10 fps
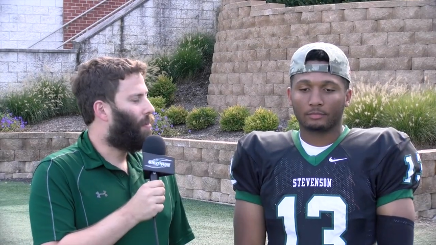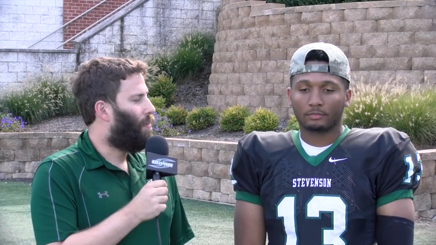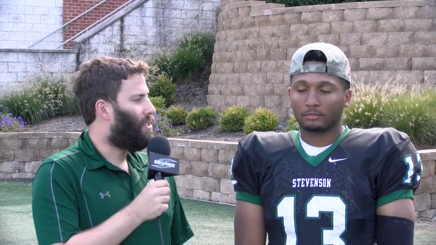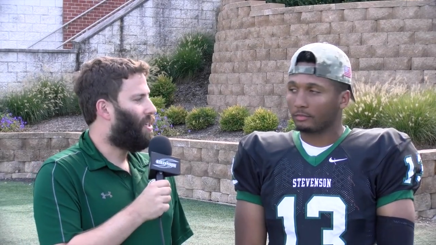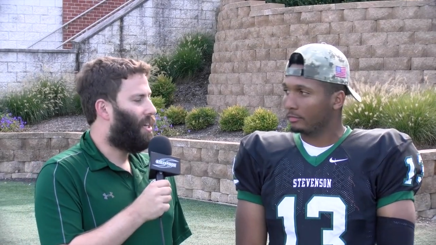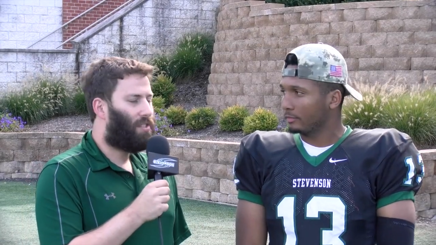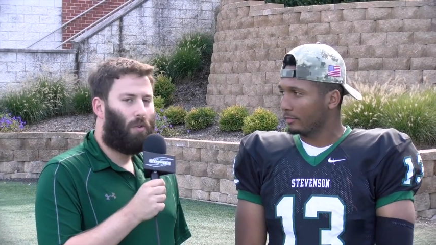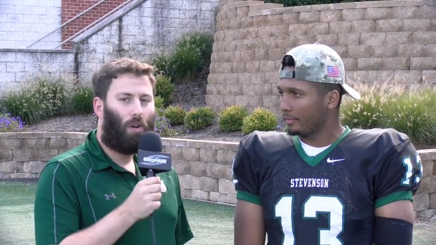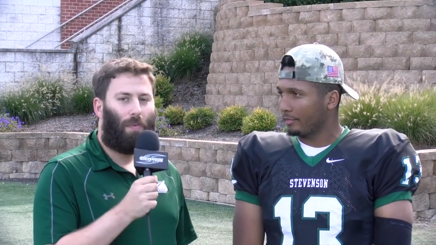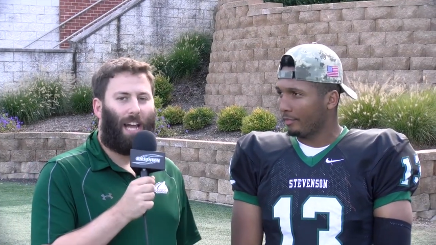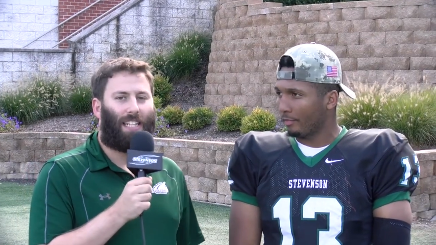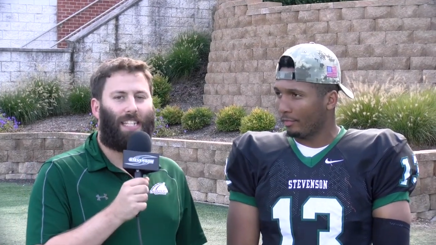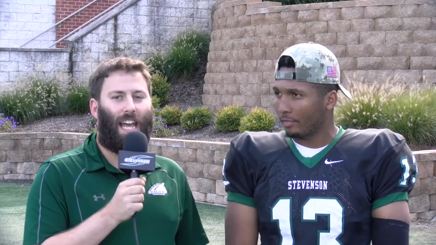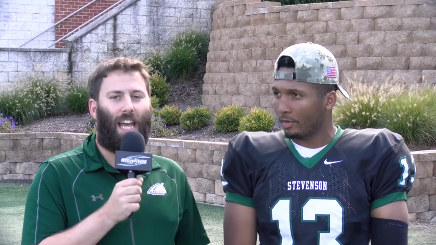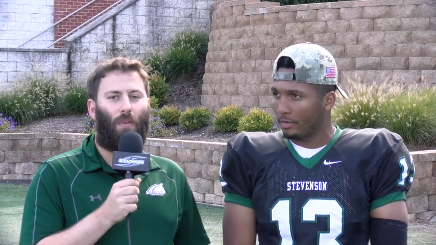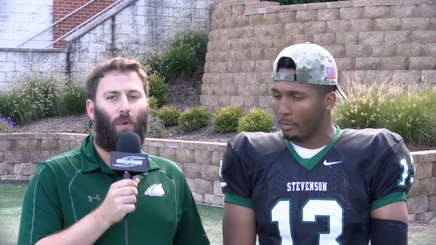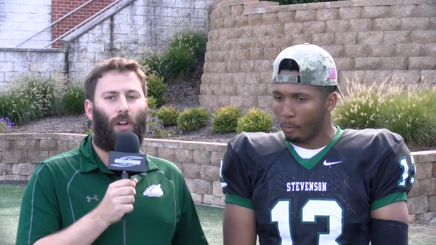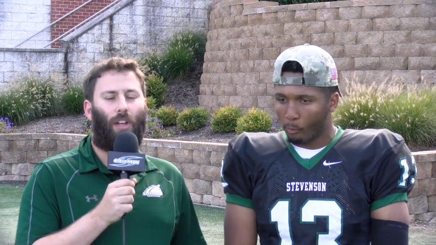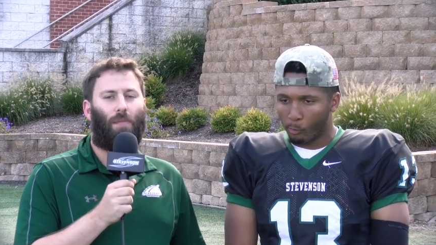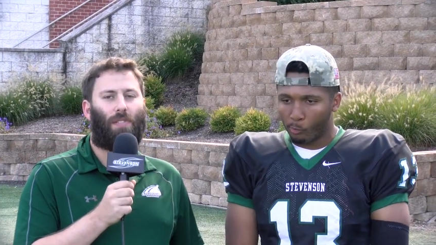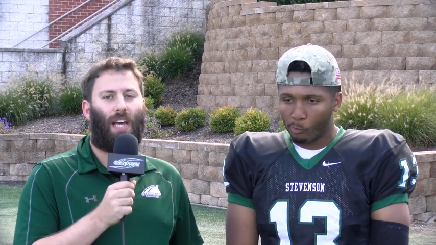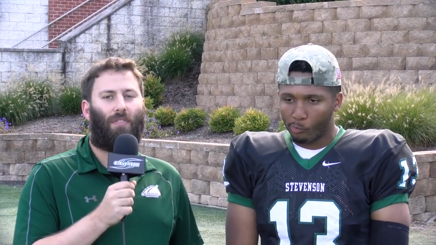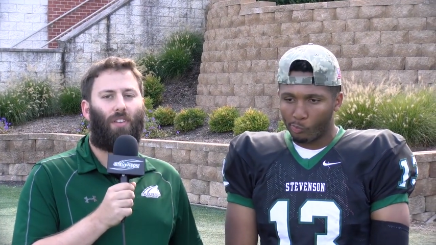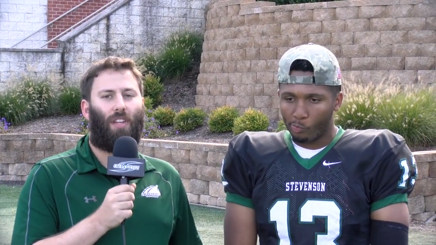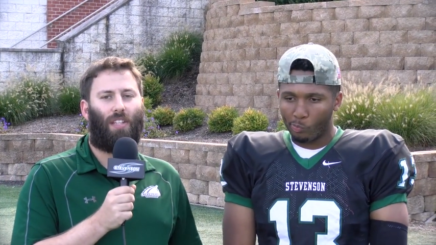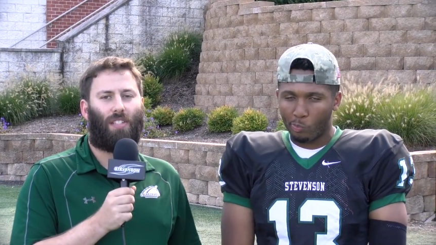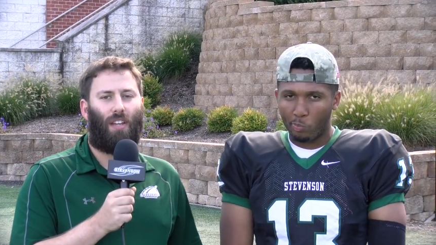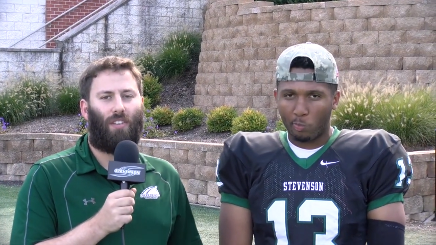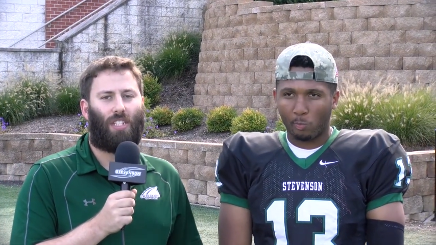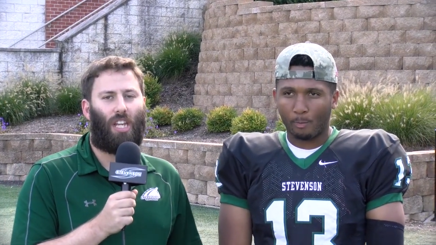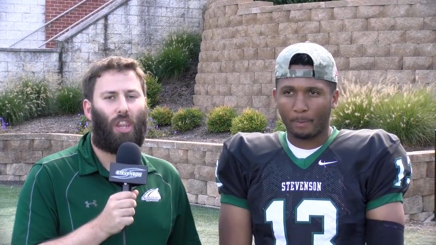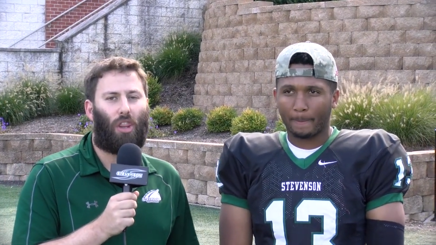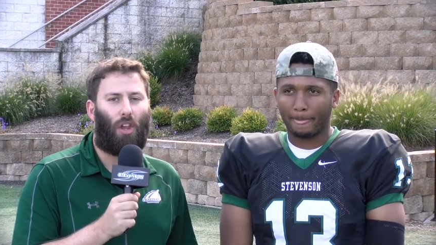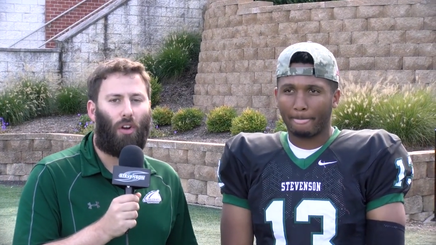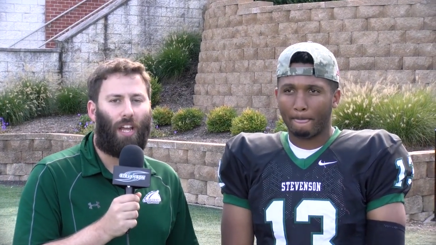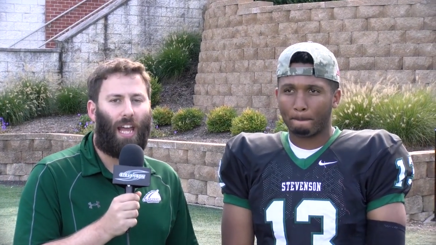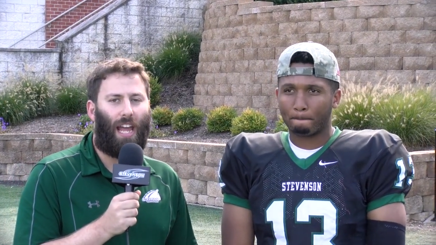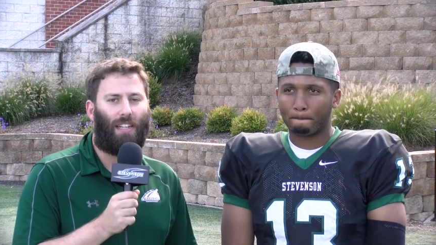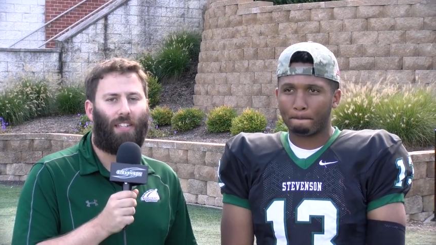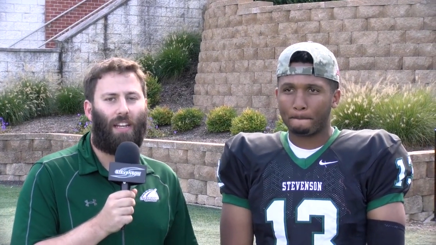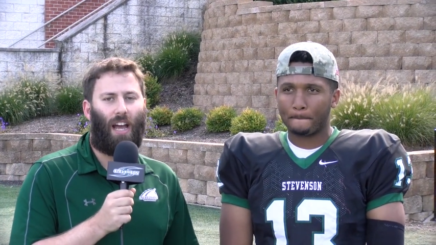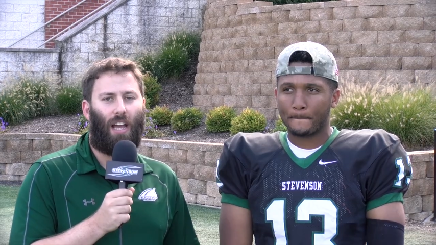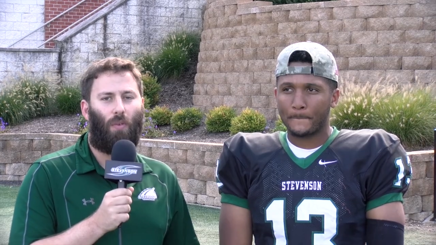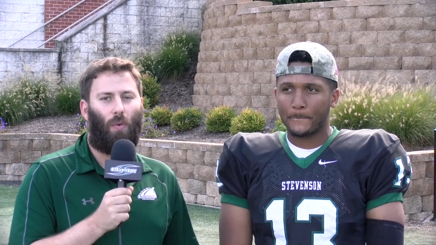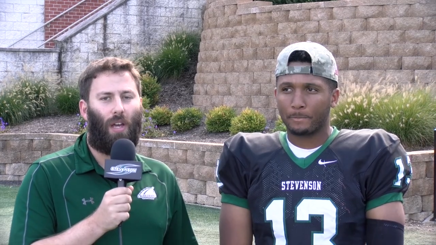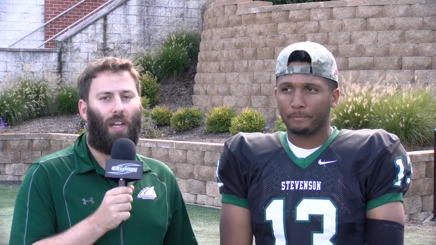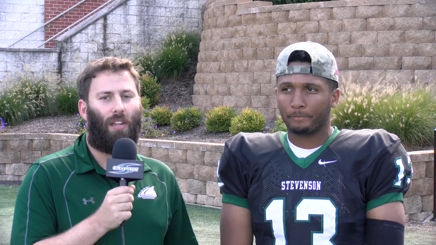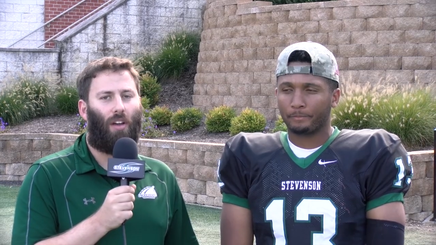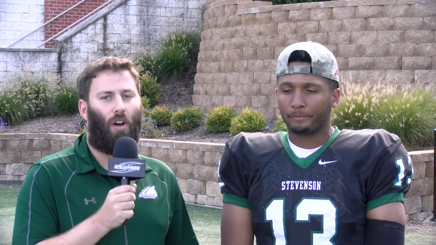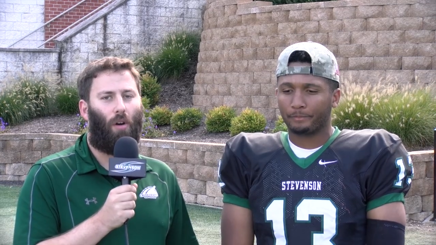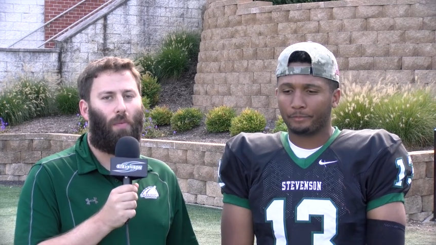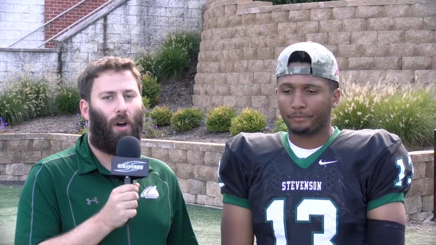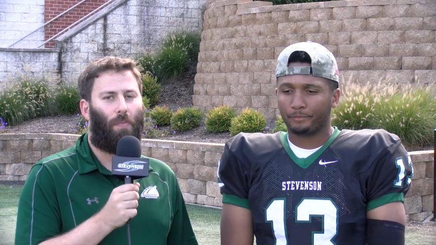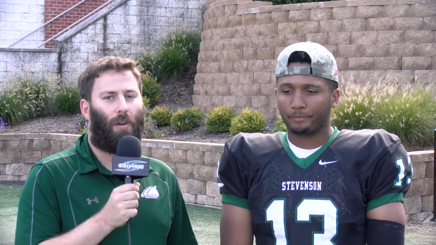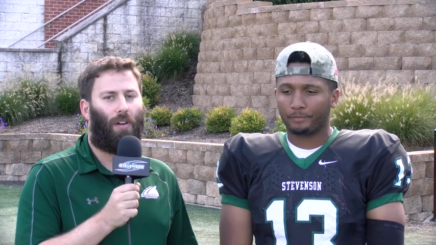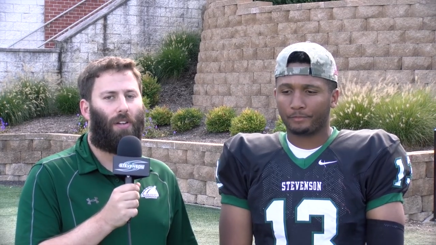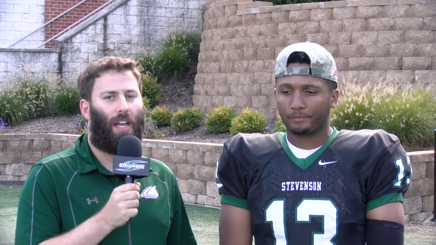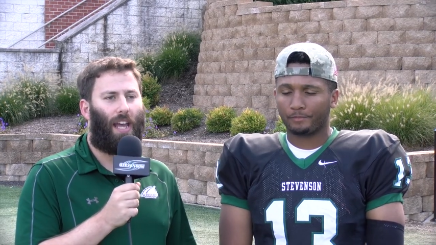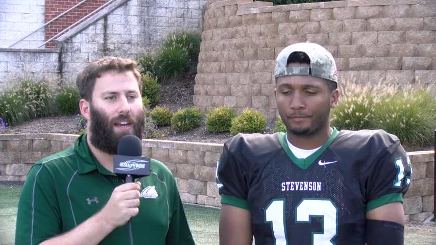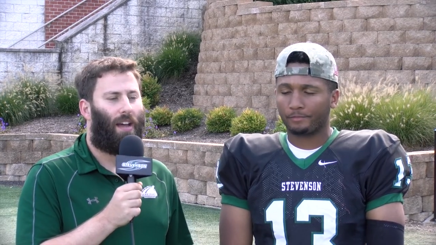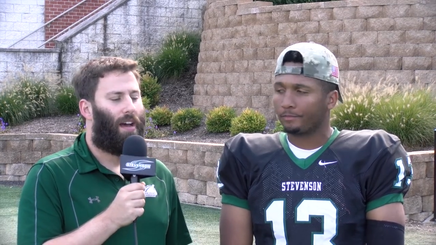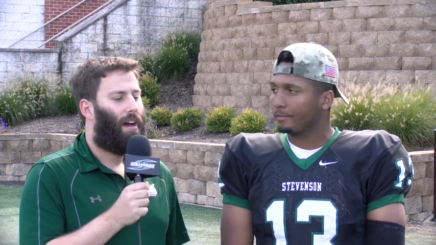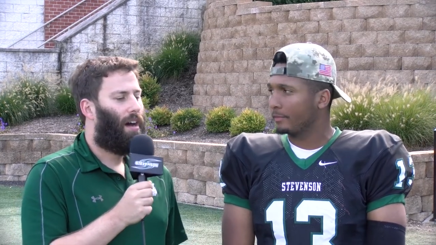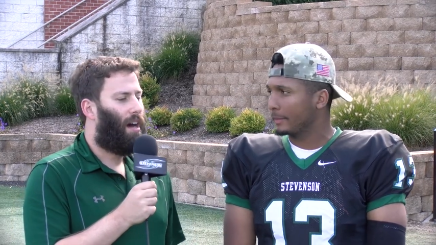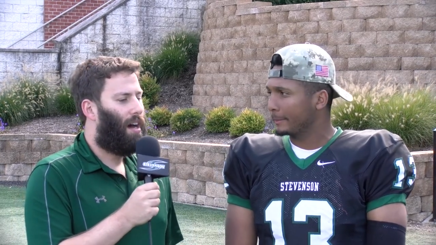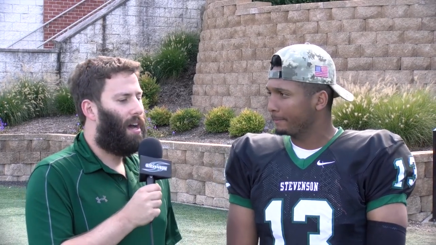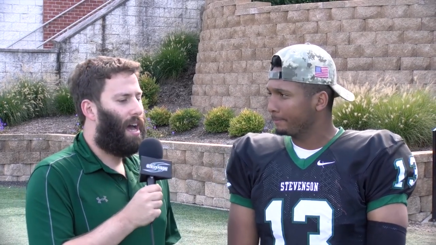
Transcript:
Speaker 1: with Mustangs quarterback Dan Williams after the Stevenson 38 9 win in the home opener. Dan, uh,